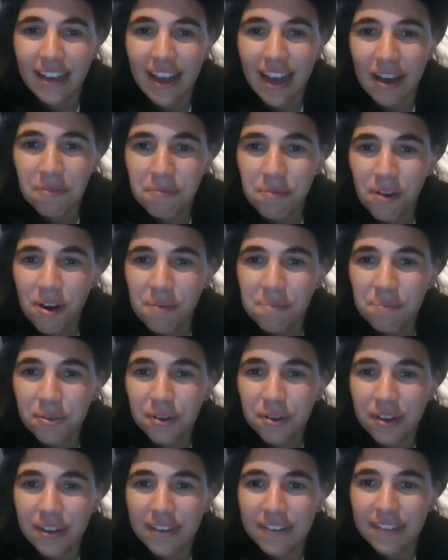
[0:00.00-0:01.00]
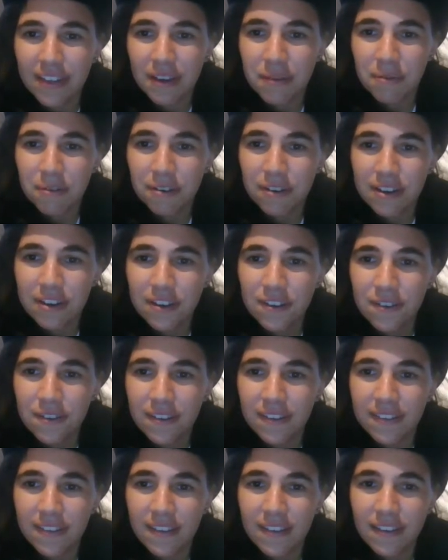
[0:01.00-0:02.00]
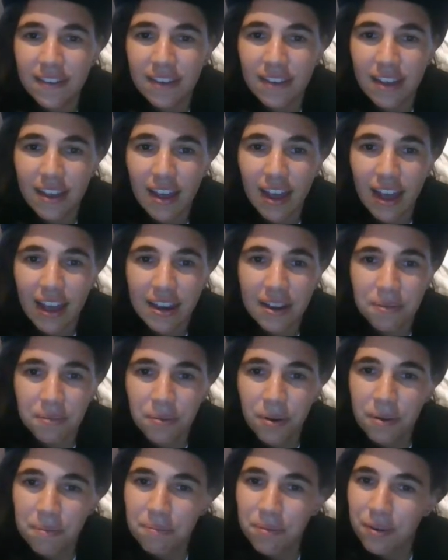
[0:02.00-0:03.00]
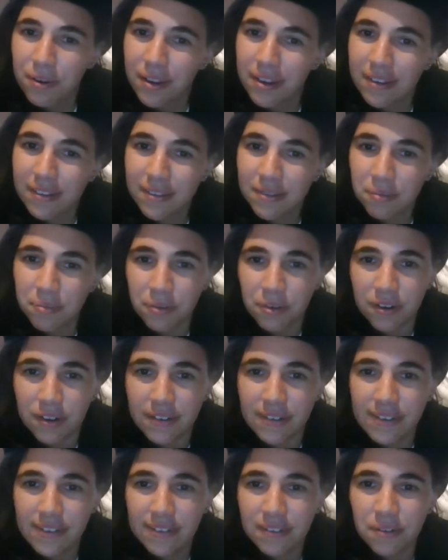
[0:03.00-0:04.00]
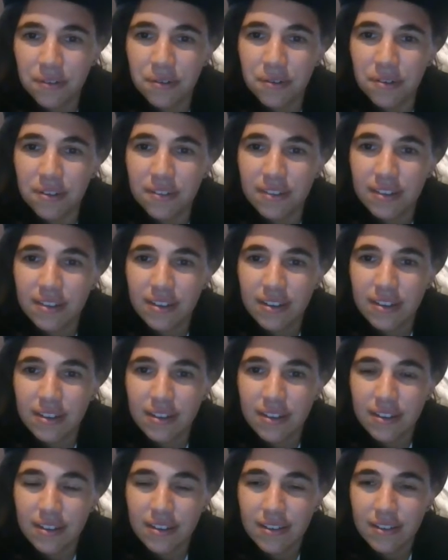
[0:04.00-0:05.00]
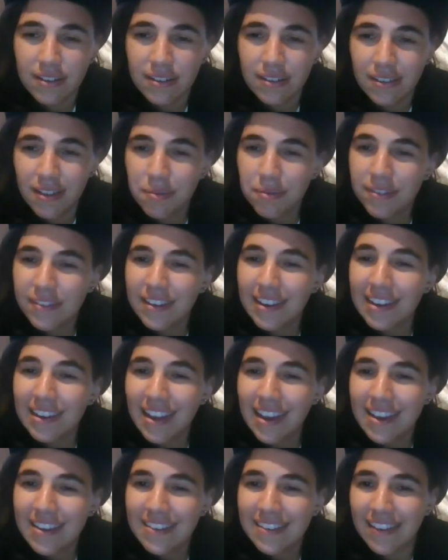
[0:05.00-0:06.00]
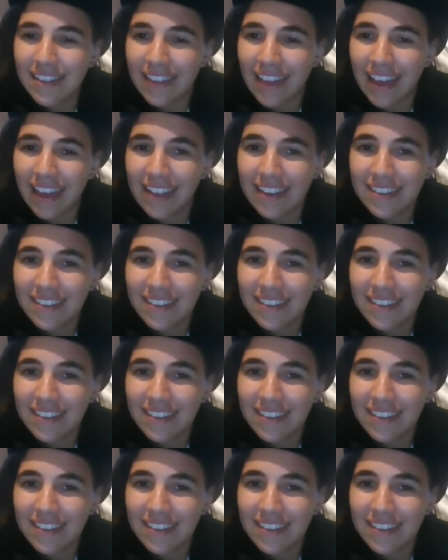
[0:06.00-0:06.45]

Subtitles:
at what point they were in unison and at what point were at discord. There was delight in that.